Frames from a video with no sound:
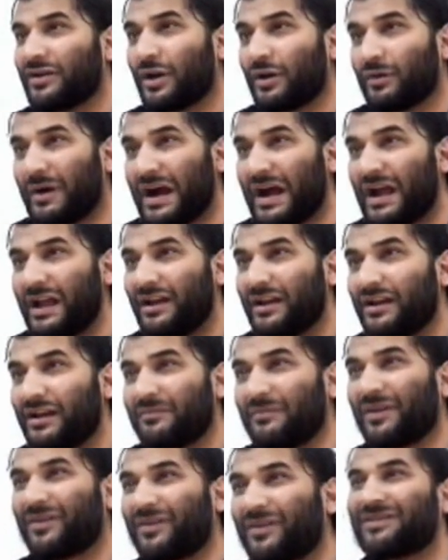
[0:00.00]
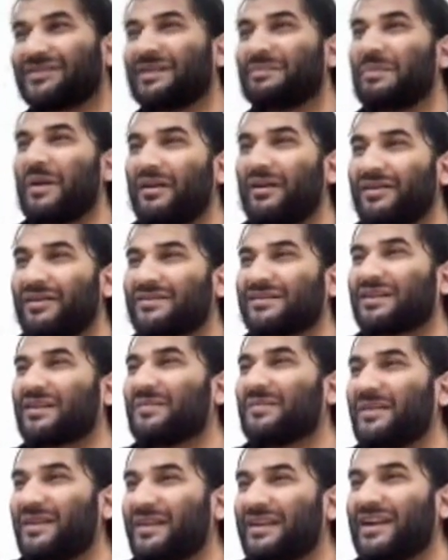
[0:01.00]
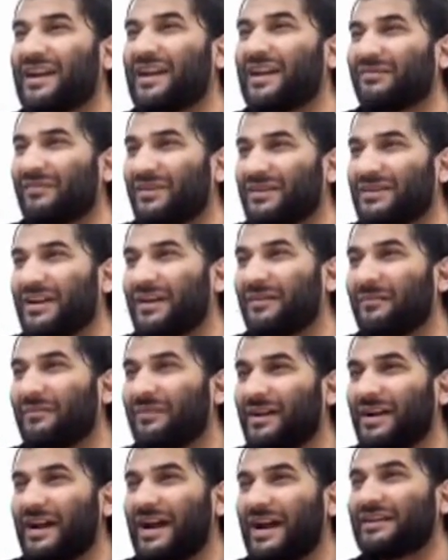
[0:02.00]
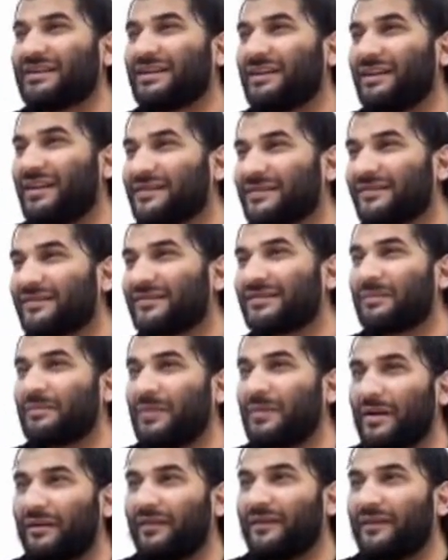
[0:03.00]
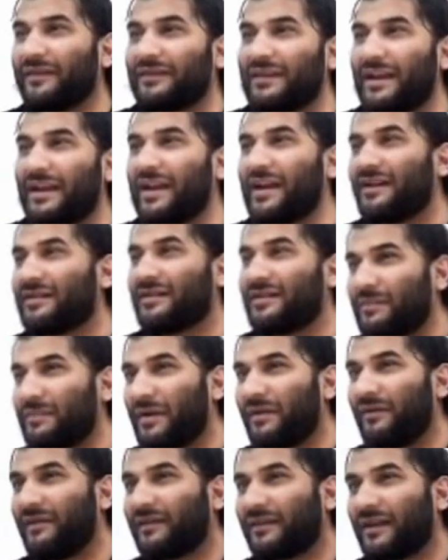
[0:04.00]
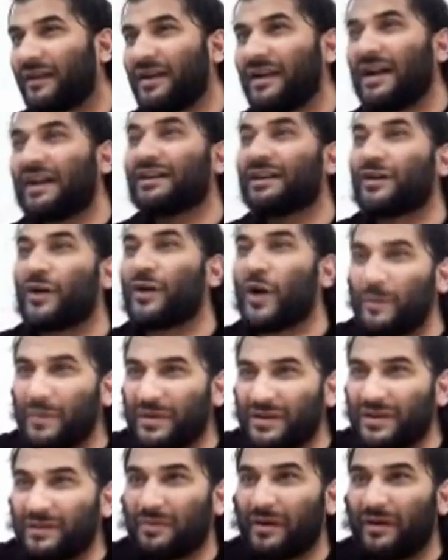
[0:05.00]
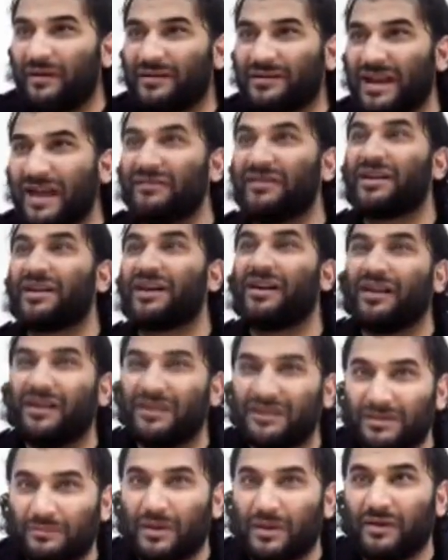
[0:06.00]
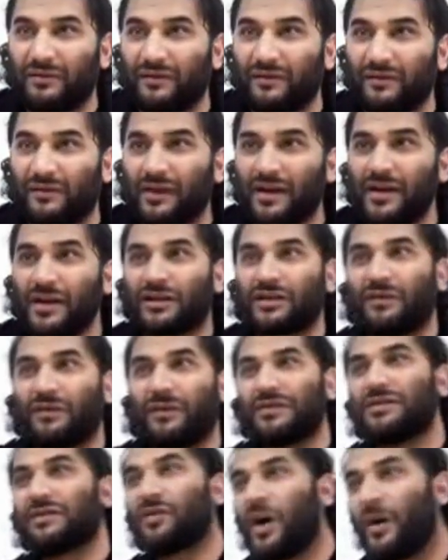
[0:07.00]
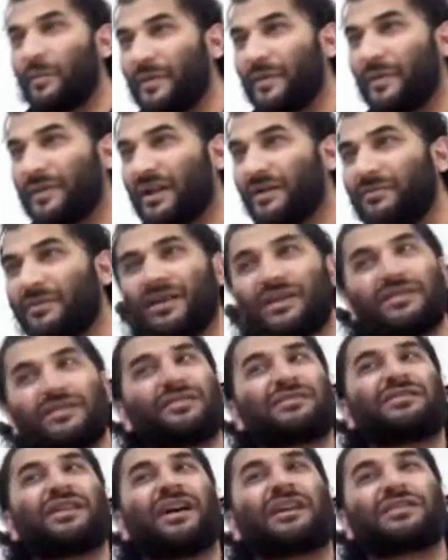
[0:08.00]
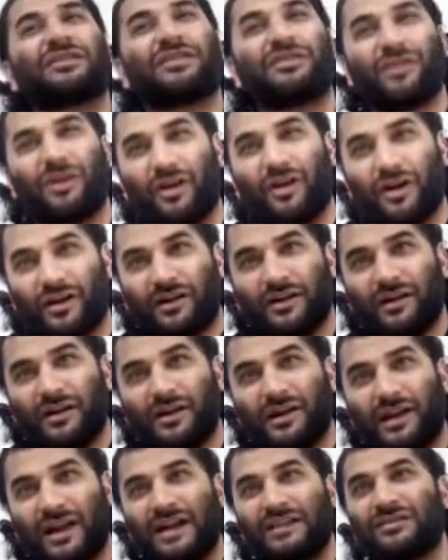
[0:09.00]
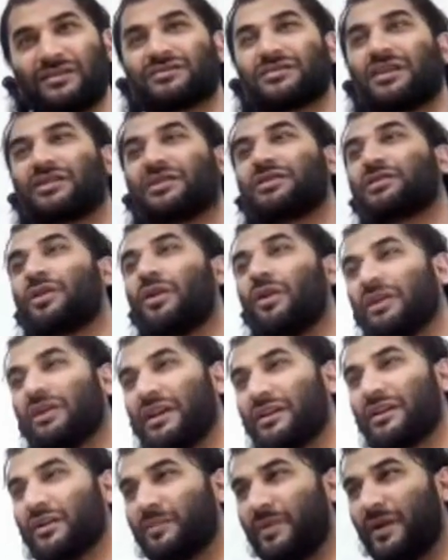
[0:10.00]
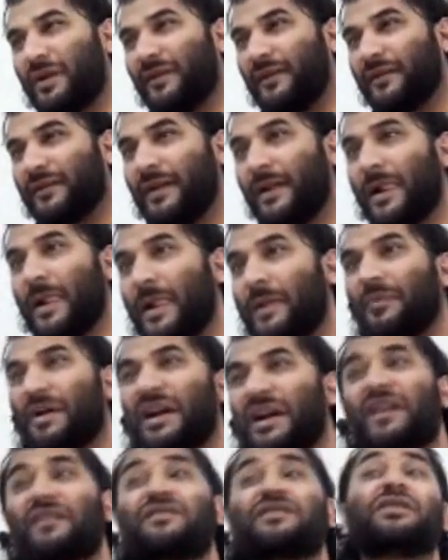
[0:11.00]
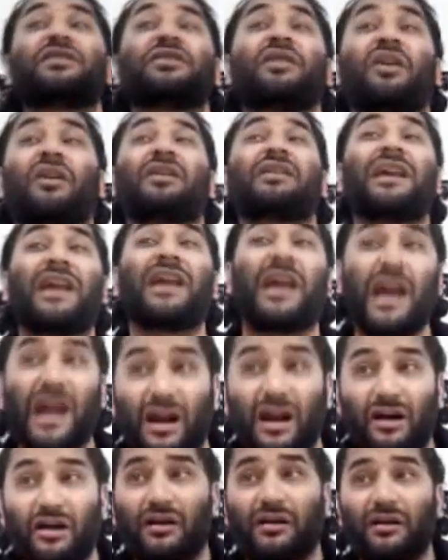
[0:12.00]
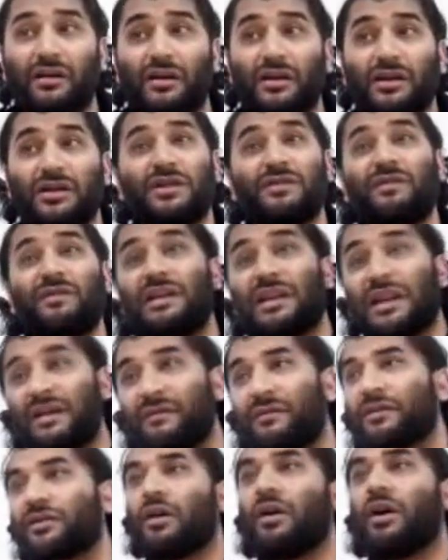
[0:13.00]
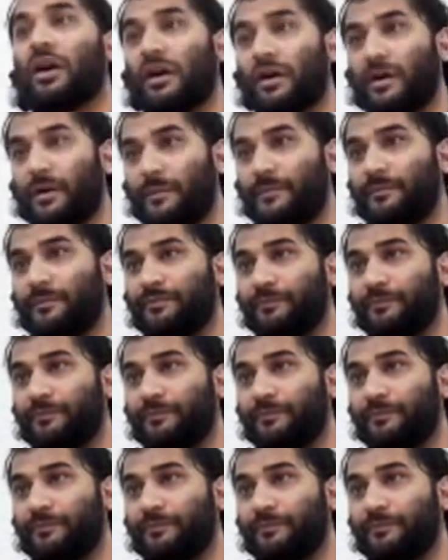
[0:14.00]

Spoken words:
You know why? Because their parents are communicating with them. And they listen to their parents, they hear their parents, and they copy their parents, having heard their parents. So when you copy them, you start to talk. And you start to talk like your parents. But if you don't hear, you will never talk.